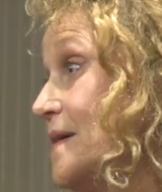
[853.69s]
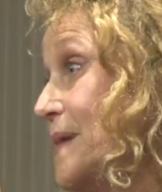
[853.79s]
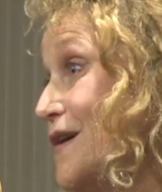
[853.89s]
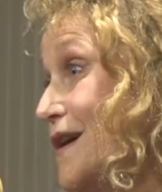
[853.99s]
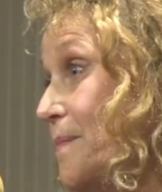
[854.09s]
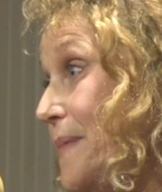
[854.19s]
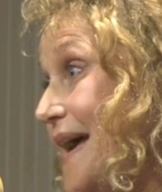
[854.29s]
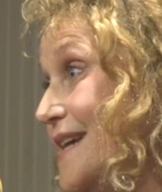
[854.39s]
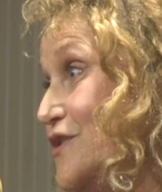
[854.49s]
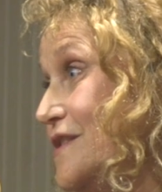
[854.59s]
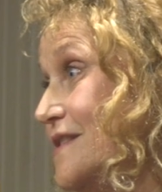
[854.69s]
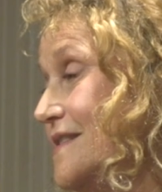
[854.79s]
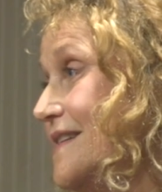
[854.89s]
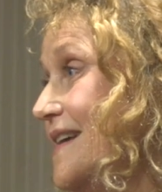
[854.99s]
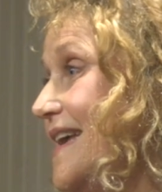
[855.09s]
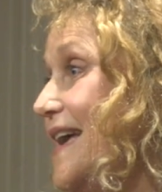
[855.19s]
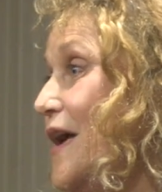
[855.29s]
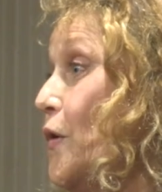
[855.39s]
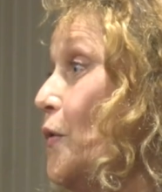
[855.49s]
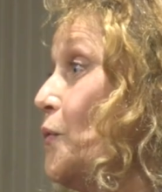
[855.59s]
America pageant
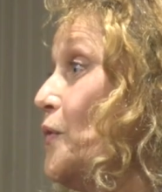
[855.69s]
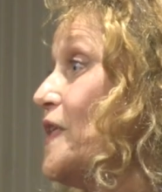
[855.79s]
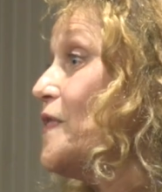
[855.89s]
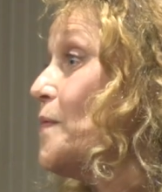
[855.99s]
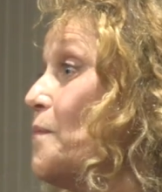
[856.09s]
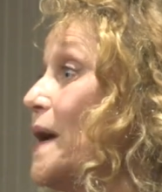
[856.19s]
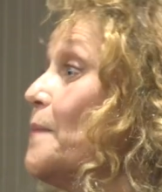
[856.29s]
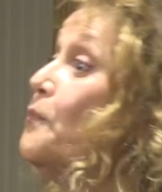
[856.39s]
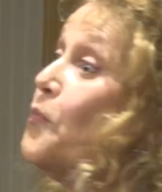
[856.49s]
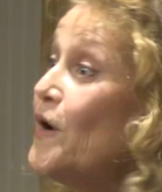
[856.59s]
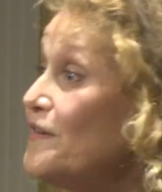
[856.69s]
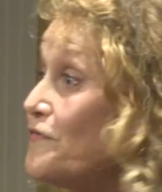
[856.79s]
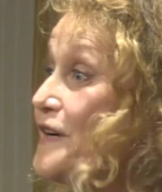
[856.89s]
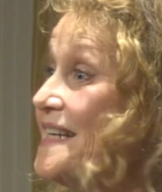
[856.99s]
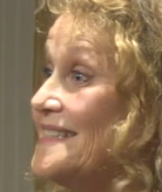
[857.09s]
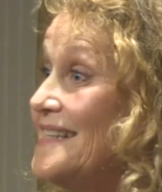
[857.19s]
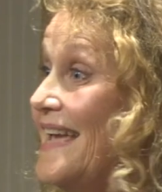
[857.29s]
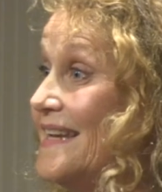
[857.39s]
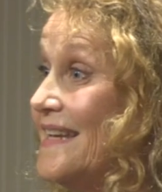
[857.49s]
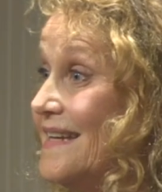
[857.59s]
with my boyfriend
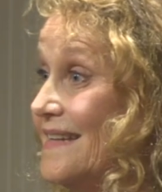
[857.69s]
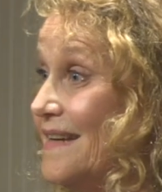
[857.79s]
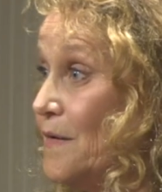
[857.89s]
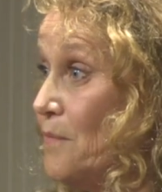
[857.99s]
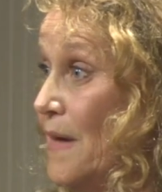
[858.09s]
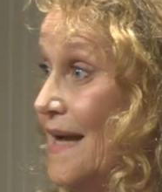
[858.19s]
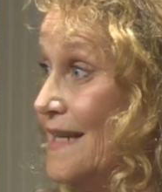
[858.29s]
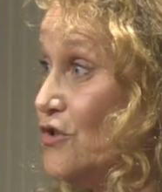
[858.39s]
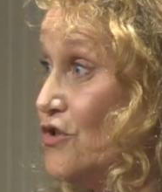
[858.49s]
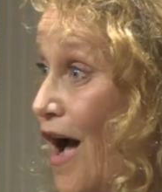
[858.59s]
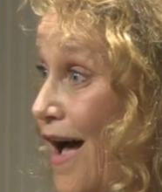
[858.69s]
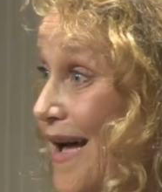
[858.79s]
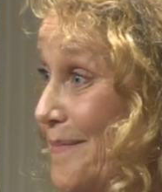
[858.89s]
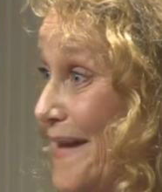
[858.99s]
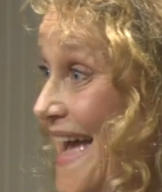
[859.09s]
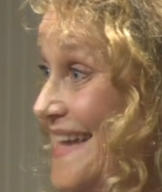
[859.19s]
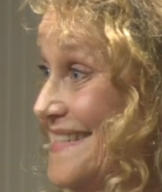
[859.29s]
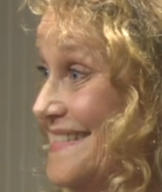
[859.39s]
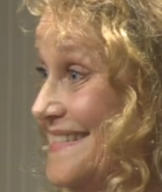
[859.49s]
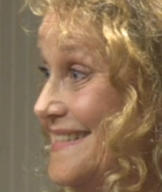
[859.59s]
taking my job
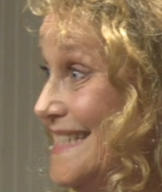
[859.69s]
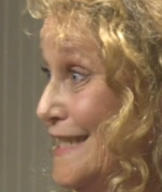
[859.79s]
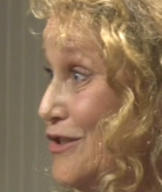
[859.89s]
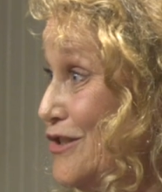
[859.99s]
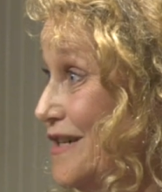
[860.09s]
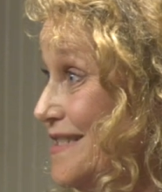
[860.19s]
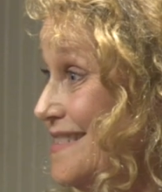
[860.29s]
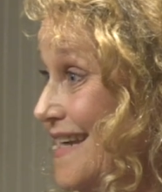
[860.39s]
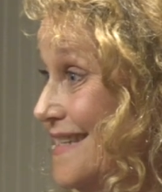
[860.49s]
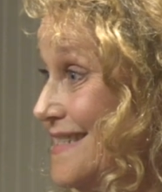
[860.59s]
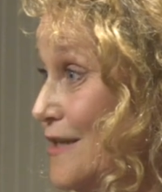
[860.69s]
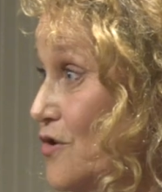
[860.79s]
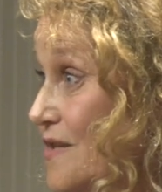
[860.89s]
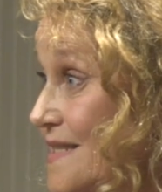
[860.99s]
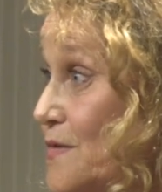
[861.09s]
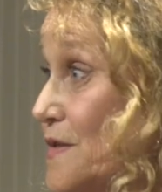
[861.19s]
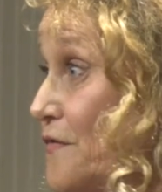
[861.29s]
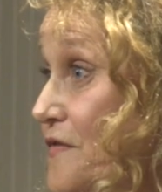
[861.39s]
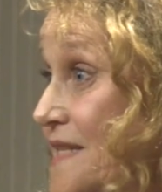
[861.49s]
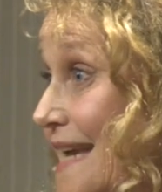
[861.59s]
as a teacher, a science teacher, because he was a
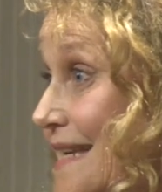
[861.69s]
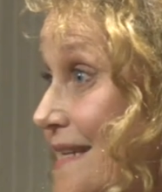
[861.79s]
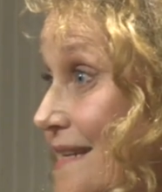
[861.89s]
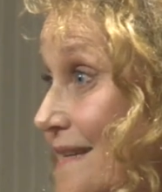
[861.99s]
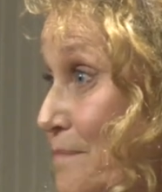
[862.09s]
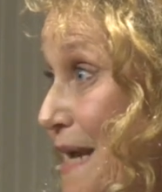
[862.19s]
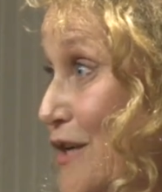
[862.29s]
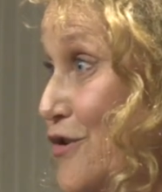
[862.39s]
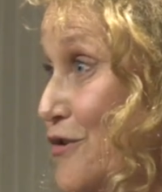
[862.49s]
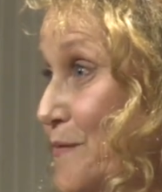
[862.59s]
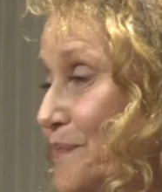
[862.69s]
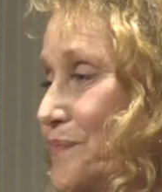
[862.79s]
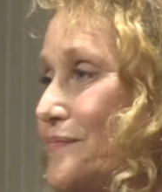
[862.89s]
phys ed major.